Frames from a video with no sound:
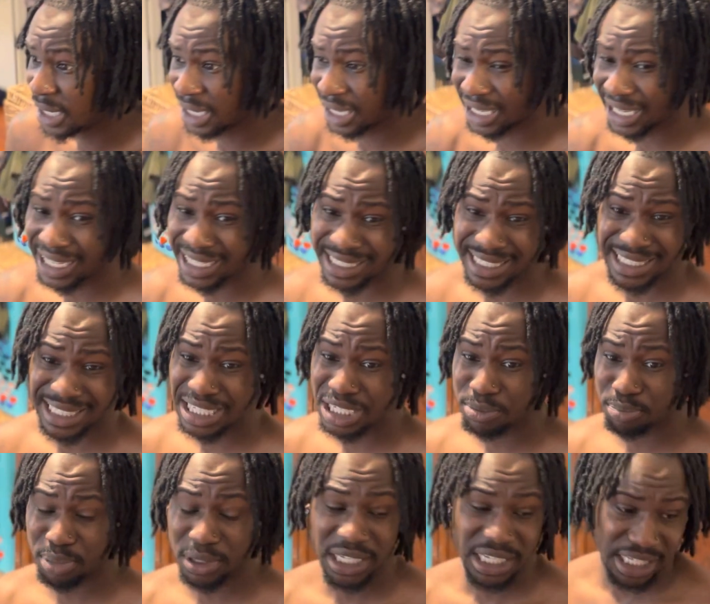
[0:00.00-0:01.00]

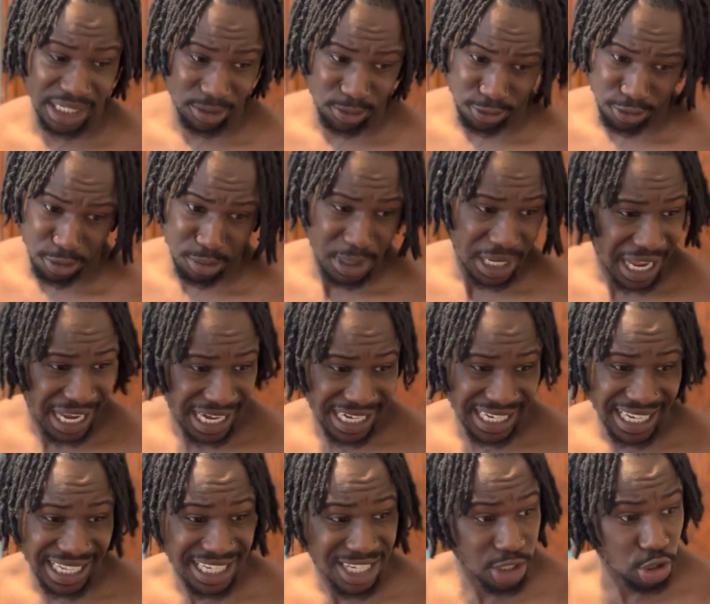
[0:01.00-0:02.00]
CB, you feel me? I didn't
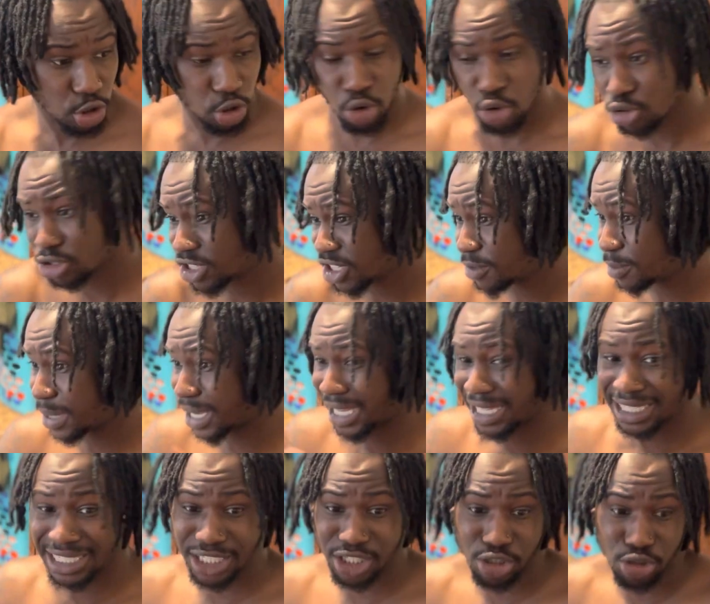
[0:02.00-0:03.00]
like his old stuff, but I
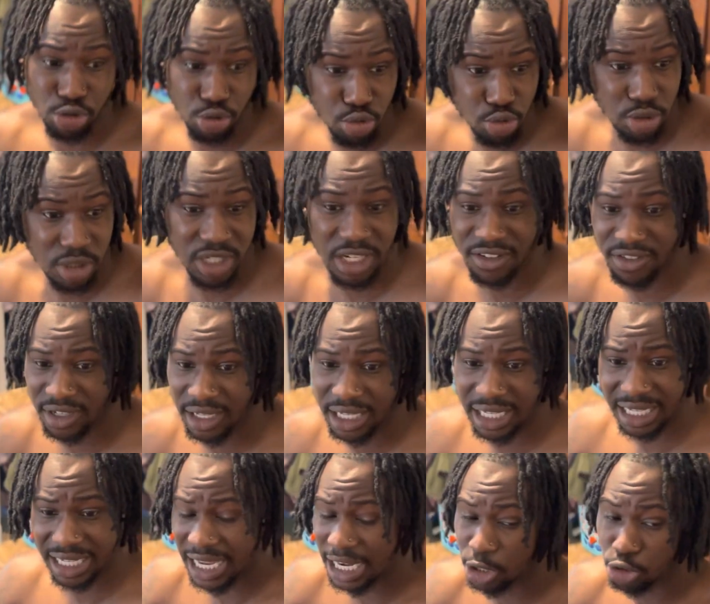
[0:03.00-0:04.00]
like his new stuff. It
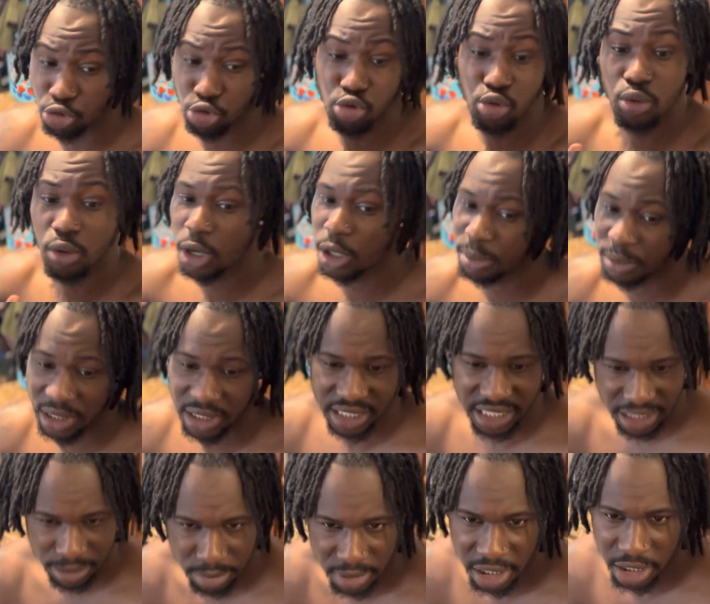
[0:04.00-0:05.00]
kind of grew on me
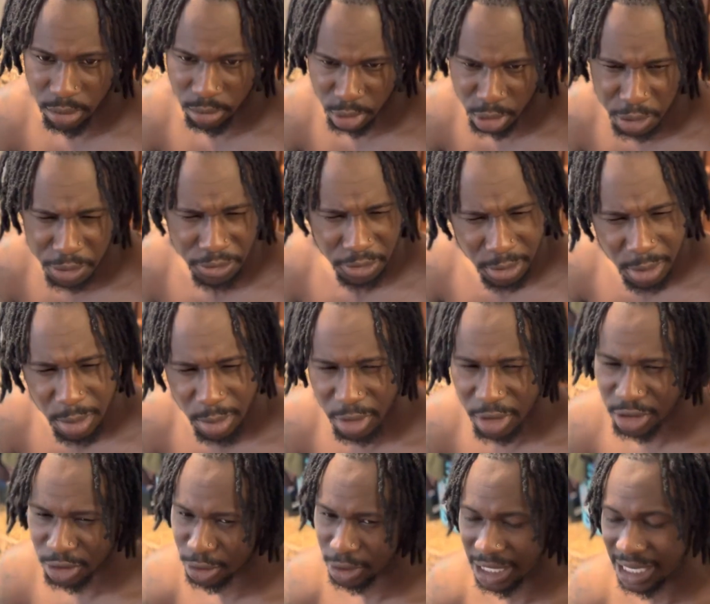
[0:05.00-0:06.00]
type thing, bro. You feel me, bro?
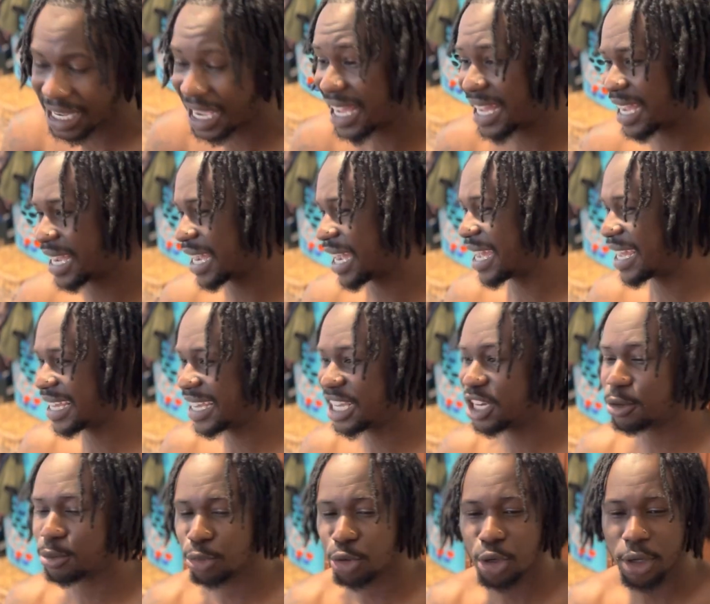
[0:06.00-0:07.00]
So I gotta
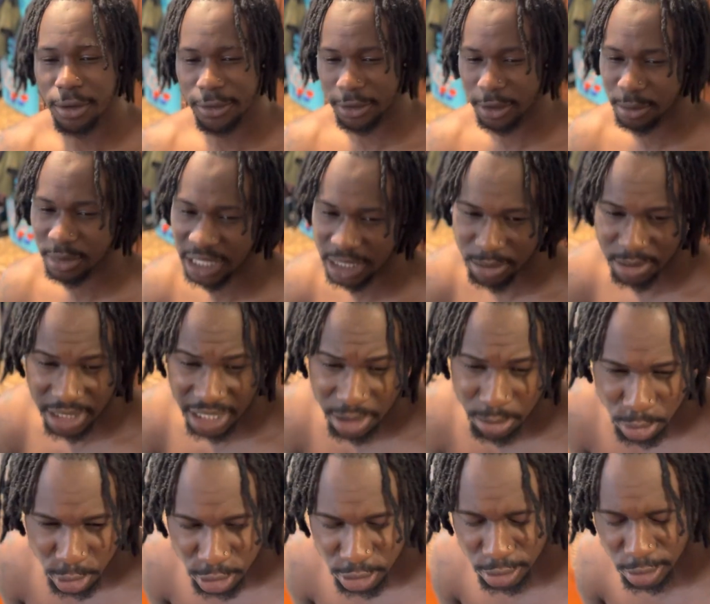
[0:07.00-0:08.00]
hear more of him type thing,
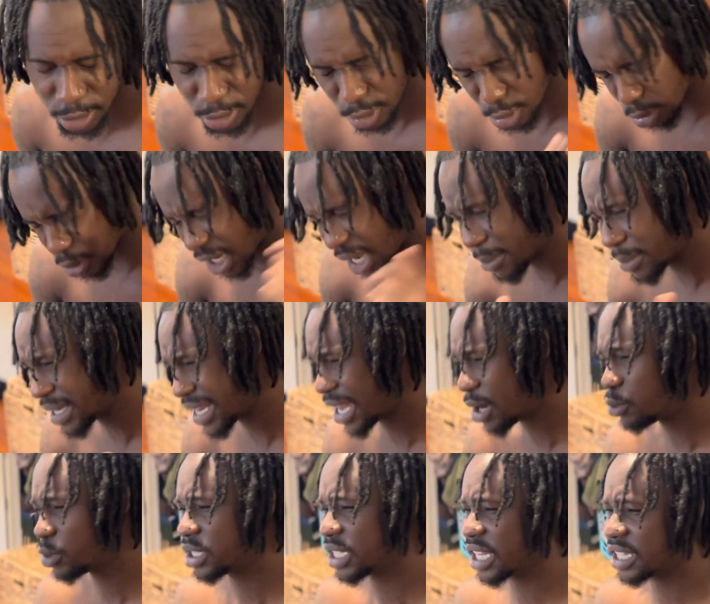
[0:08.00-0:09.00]
bro. So comment down
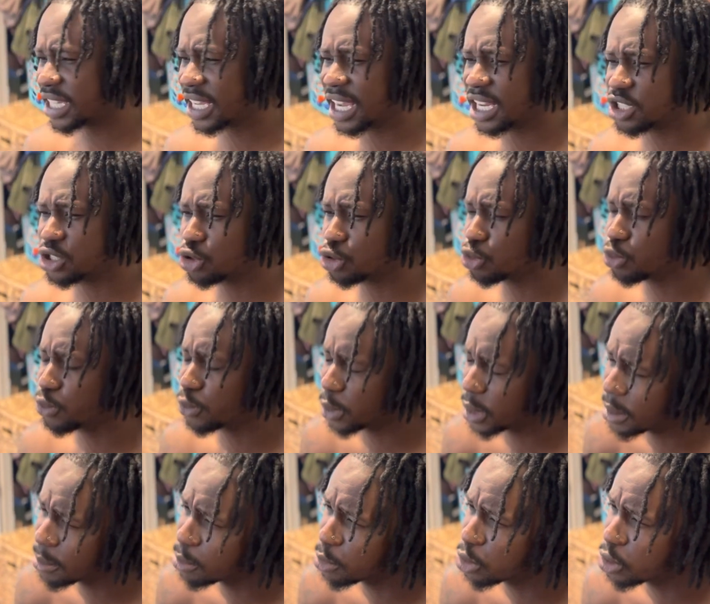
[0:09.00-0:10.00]
what y'all think I should do for
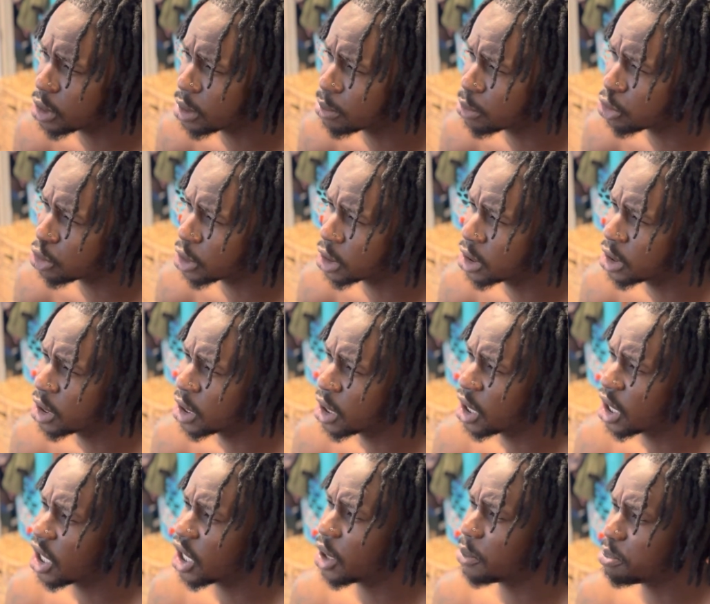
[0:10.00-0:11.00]
him more and more.
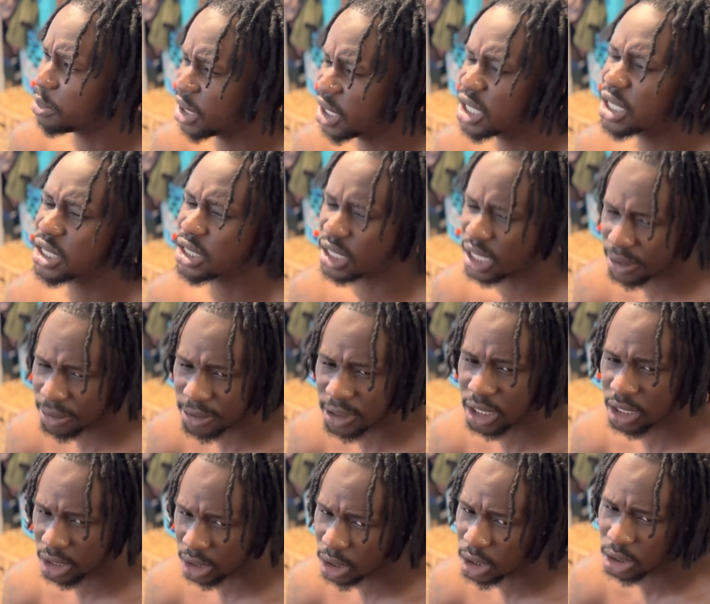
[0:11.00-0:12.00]
Meekz,
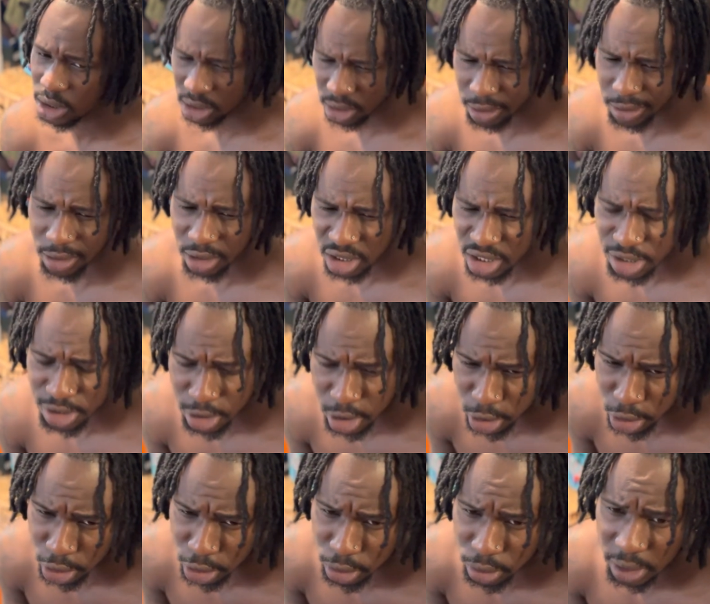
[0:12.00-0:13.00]
definitely, you know, good song,
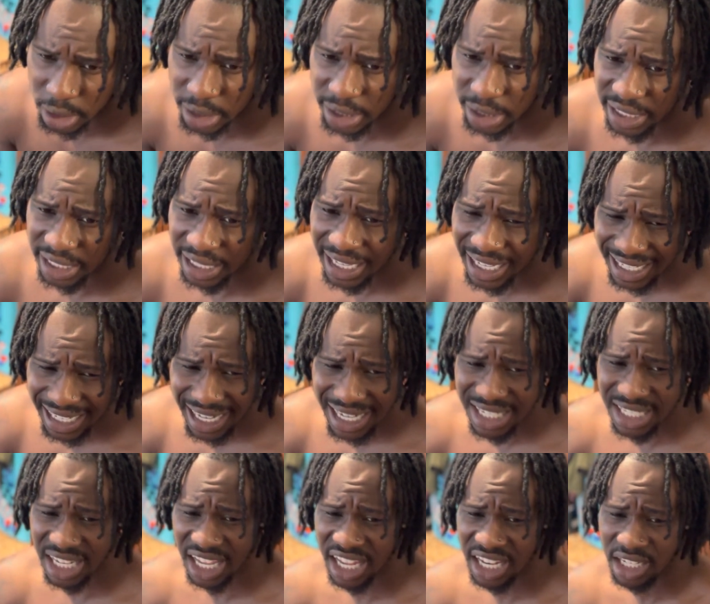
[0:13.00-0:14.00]
though. 8 out of
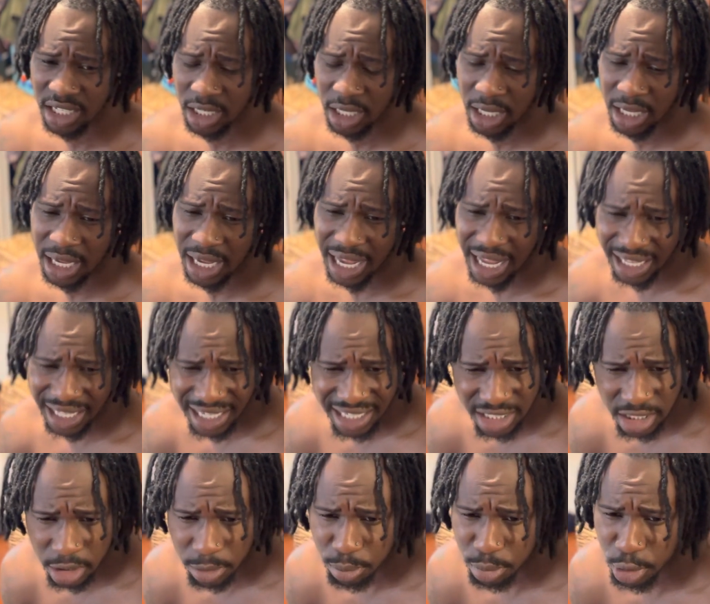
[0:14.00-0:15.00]
10. I
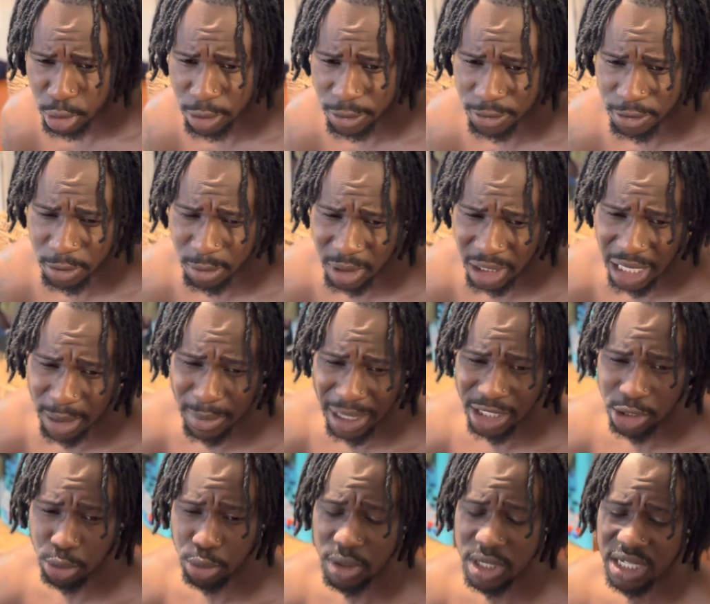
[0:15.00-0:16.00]
liked it, bro. You feel me? I might
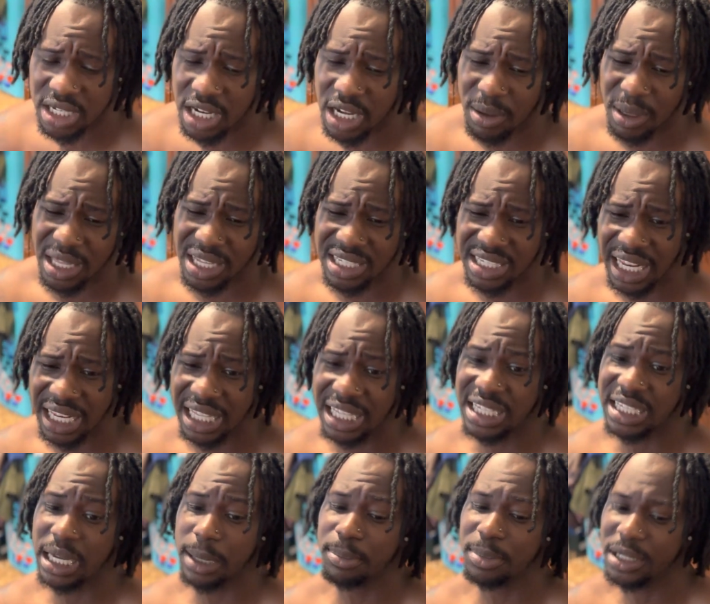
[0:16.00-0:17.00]
do his Daily
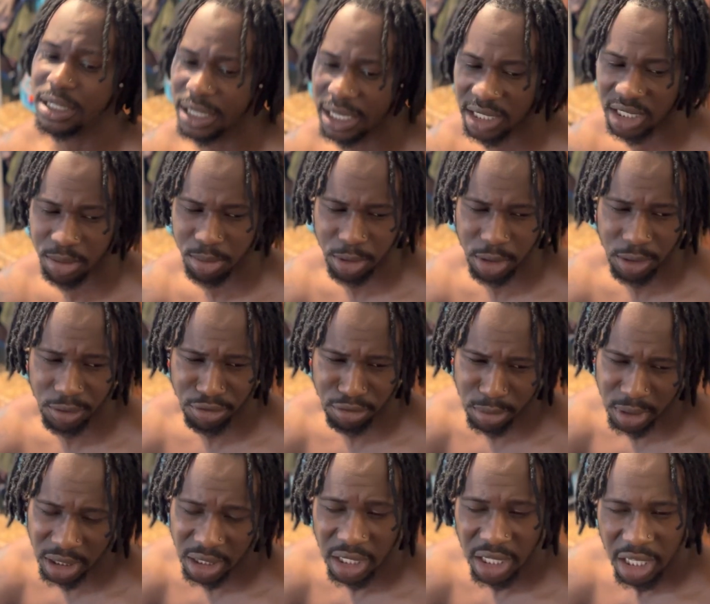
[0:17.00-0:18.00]
Duppy next, bro. You feel
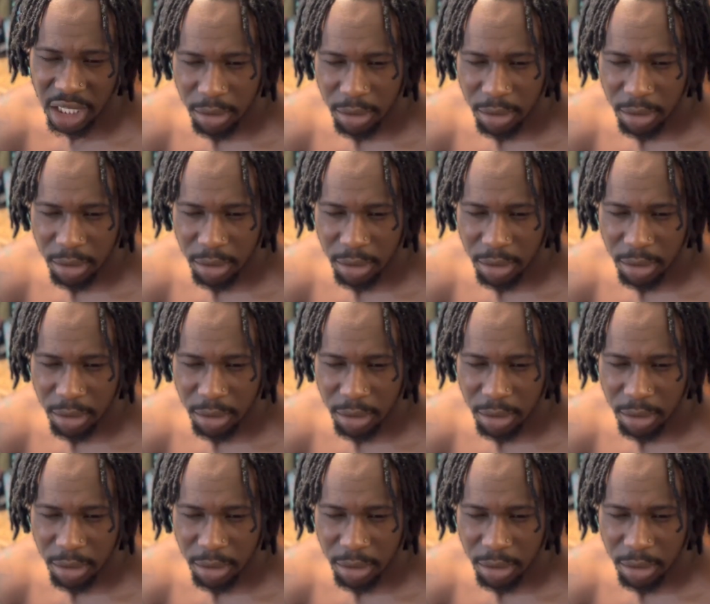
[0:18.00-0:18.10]
me?